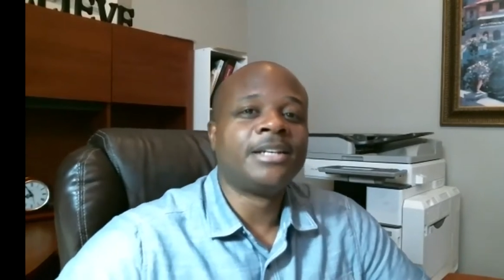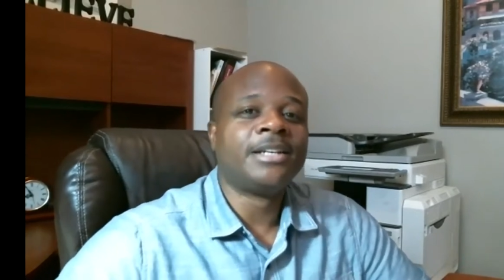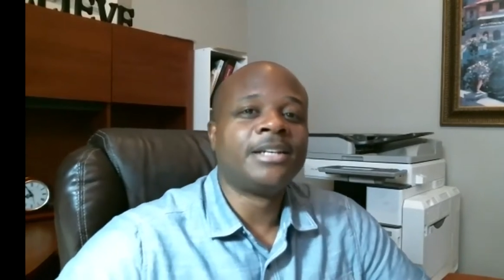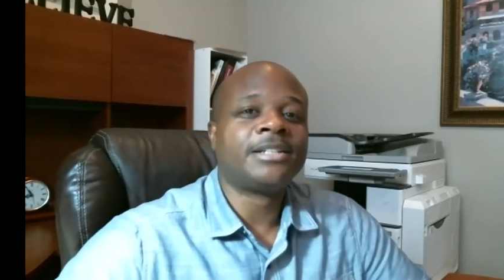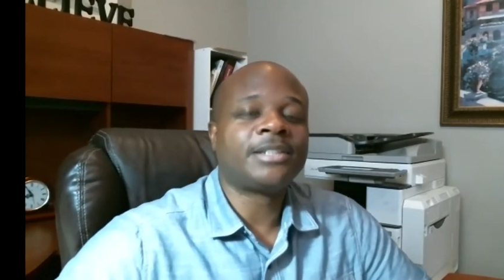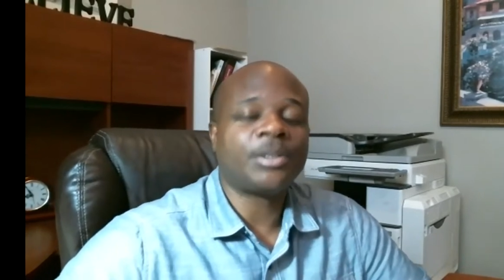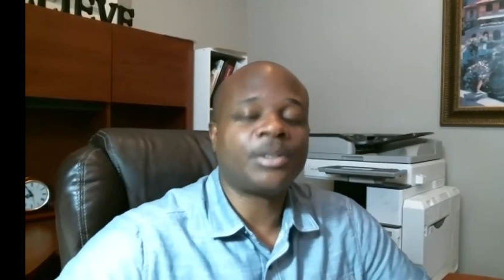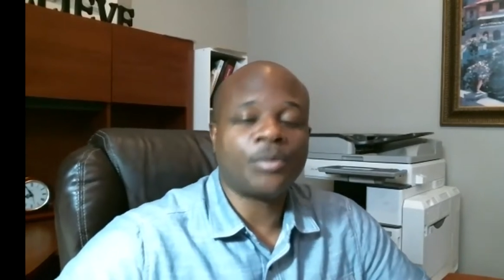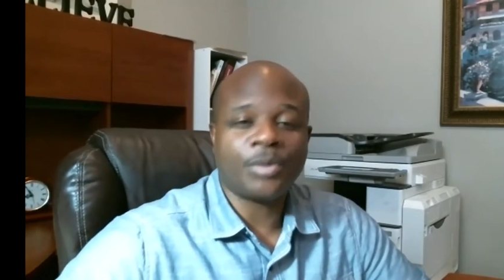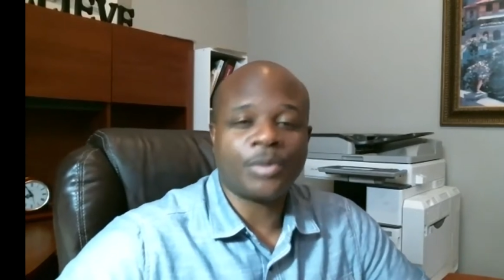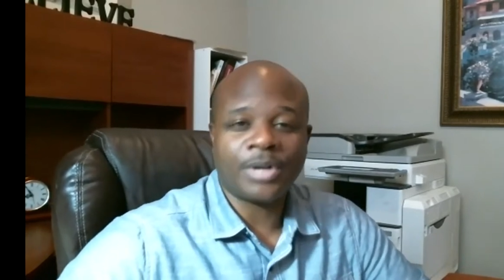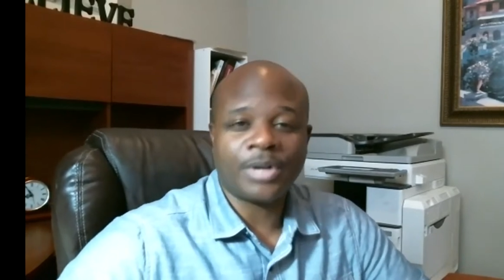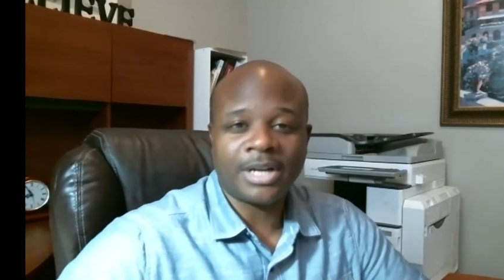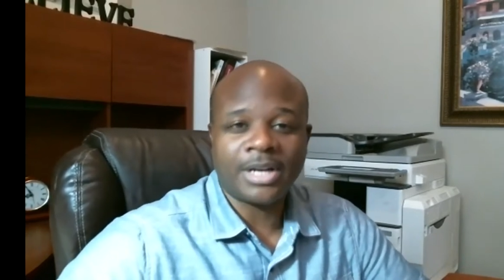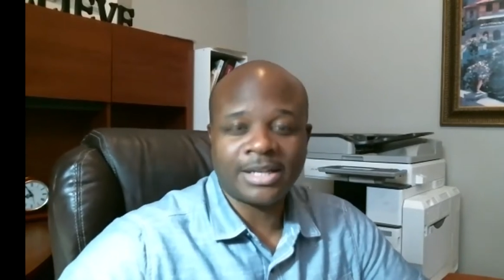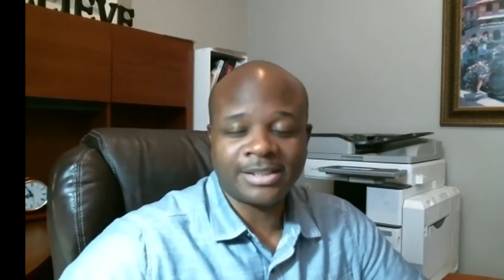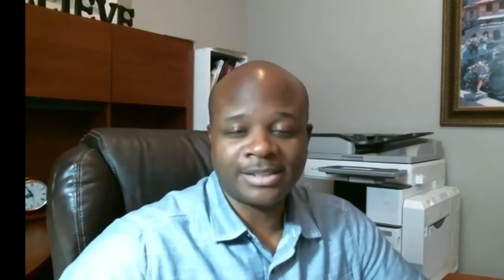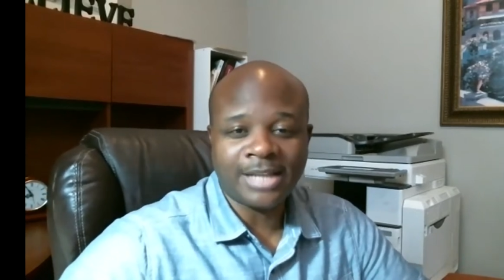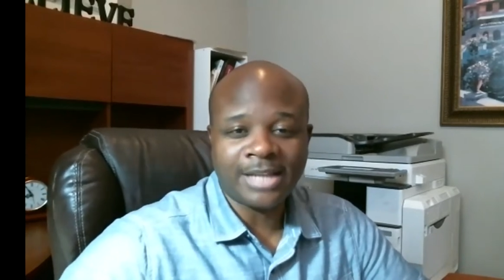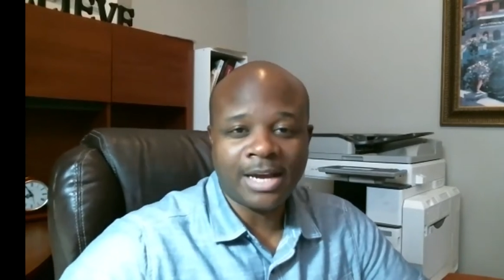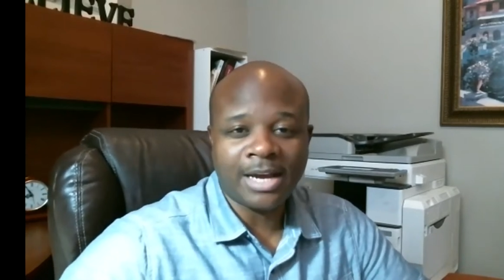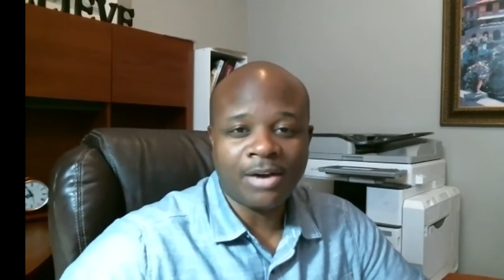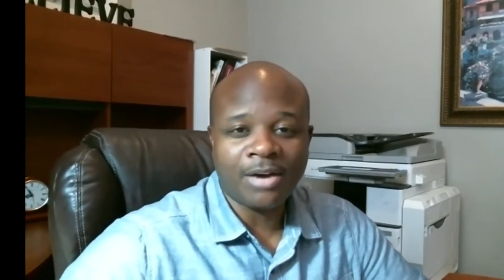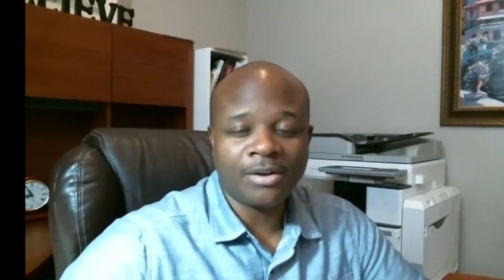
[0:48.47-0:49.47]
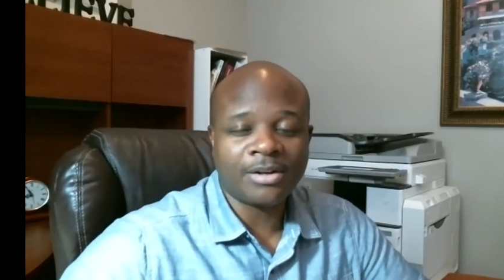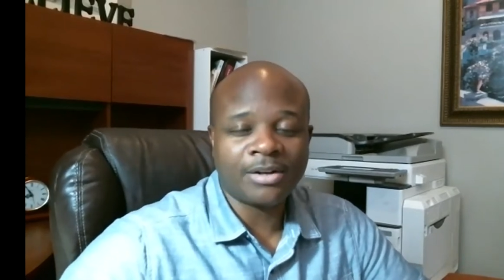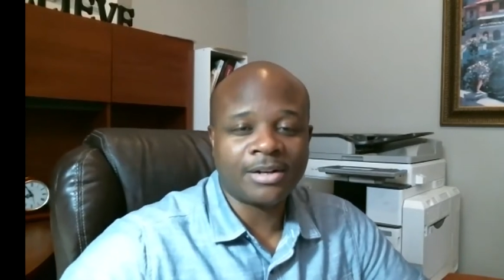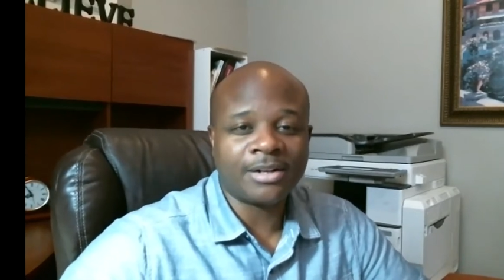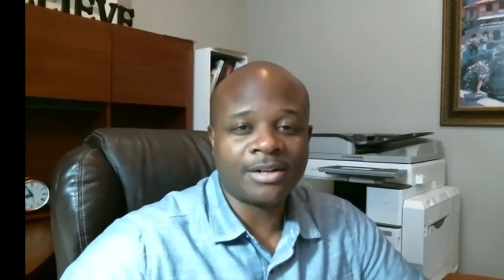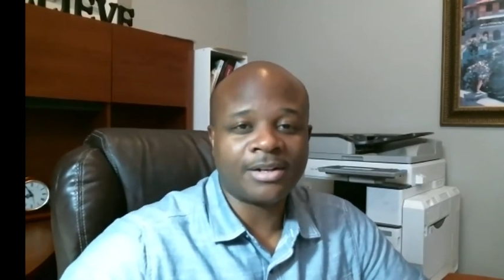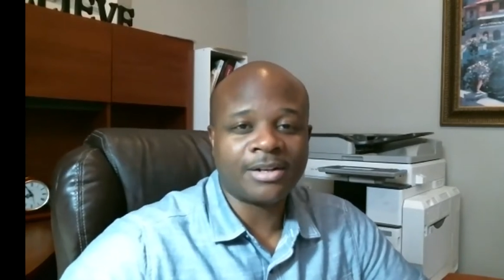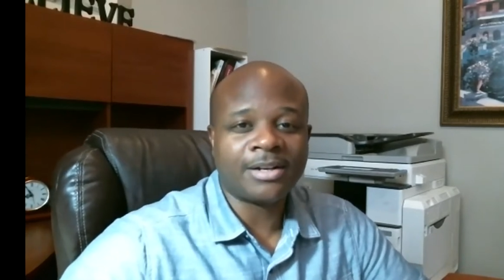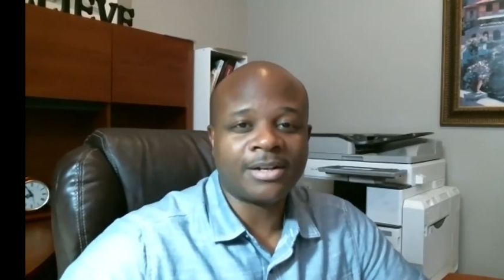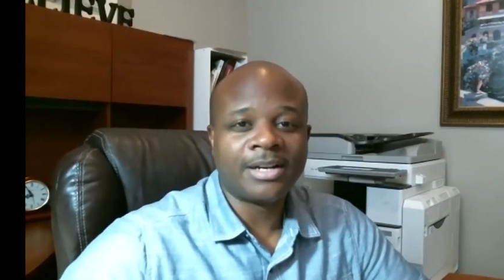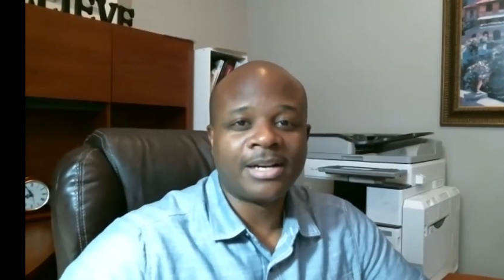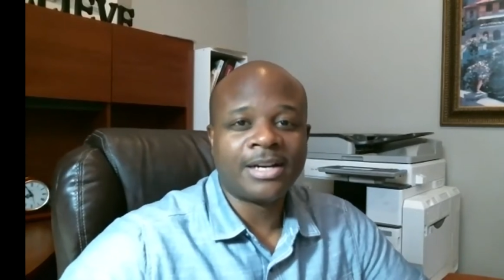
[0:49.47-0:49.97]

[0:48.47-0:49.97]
So when I saw her,